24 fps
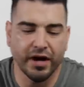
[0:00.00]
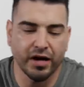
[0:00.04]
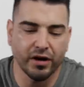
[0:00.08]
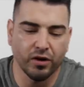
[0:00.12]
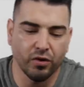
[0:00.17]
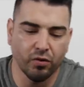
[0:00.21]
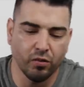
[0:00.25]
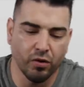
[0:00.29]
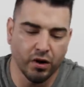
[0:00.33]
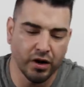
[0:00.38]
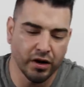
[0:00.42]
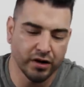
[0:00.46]
eight
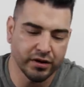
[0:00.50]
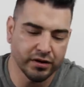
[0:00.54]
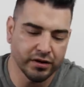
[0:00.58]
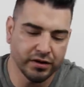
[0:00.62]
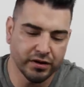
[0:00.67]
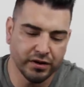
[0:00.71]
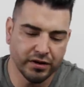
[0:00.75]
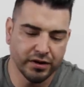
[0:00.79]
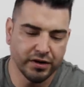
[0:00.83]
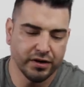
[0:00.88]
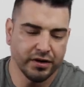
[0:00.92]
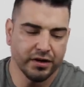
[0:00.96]
oh one.
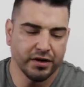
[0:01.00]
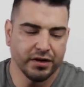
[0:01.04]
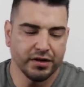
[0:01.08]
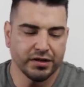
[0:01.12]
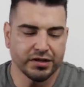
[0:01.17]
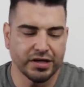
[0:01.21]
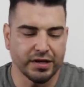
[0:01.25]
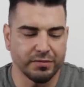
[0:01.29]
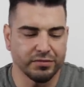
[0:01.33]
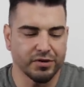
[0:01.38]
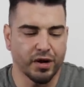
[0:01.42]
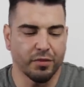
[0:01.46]

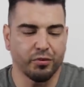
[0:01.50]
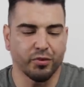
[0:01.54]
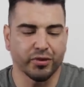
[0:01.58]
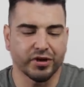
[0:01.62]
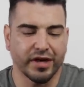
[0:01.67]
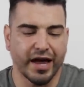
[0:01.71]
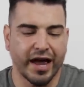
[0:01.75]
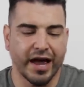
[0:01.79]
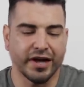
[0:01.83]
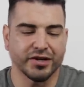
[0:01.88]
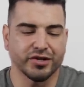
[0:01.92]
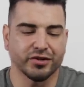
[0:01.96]
Teamed up
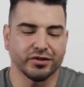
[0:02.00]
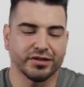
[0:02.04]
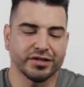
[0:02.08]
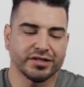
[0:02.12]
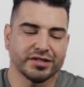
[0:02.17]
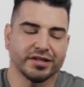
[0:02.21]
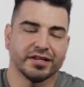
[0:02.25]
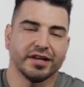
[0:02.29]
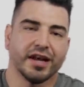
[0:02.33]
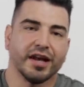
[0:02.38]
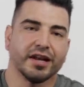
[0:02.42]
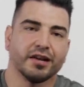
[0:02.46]
with Angelus
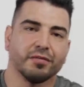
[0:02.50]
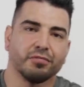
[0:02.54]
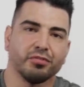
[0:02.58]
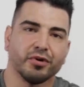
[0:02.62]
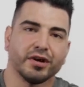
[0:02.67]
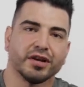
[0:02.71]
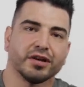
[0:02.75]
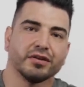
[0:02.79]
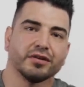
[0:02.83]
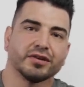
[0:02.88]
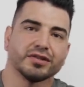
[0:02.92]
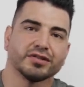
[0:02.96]
today to
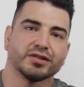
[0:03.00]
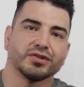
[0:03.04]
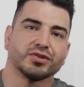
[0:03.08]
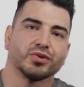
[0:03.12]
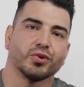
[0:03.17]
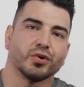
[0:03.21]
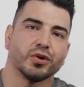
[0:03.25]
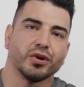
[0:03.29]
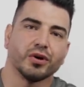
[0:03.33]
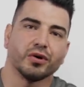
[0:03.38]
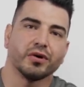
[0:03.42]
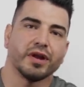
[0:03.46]
bring you this
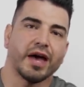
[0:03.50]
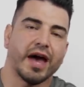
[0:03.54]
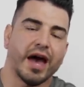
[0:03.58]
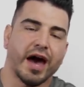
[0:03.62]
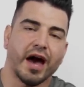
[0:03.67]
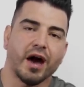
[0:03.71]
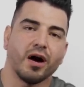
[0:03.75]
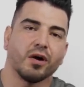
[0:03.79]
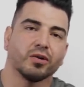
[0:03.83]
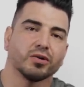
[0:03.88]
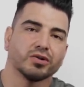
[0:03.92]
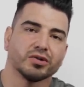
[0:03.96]
tutorial on
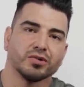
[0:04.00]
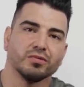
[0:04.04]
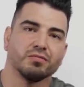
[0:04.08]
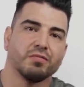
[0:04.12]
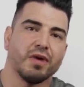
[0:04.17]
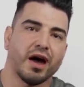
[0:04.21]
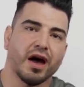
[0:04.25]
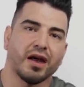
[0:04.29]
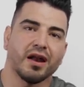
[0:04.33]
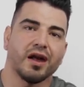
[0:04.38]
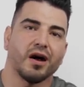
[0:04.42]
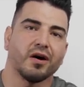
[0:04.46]
how to
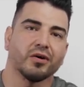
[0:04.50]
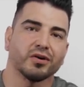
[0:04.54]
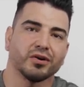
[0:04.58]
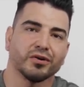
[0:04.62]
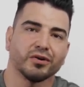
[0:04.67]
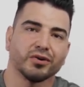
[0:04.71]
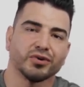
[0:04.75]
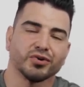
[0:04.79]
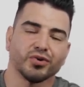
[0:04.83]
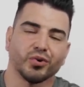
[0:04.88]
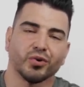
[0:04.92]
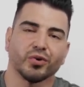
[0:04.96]
matte out
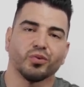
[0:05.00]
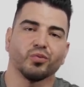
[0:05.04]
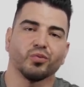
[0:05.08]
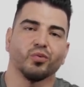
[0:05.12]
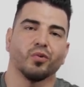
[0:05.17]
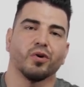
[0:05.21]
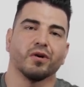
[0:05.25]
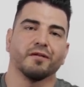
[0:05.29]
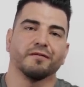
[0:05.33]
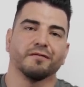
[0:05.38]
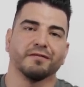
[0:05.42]
your Jordan one